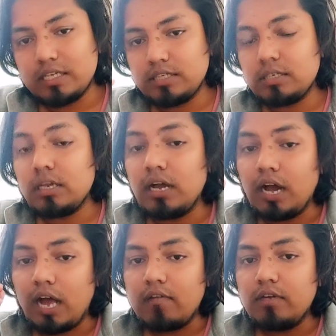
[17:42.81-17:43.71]
lecture,
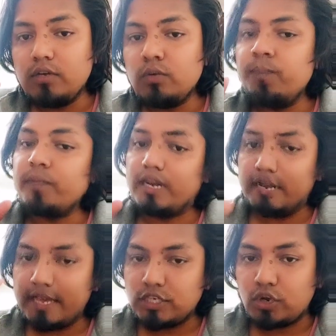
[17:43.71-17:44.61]
I will do
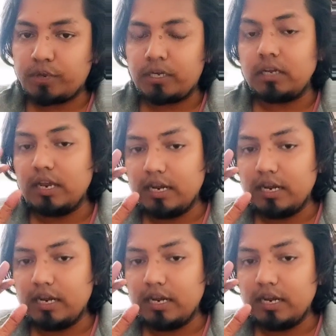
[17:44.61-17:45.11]
next topic.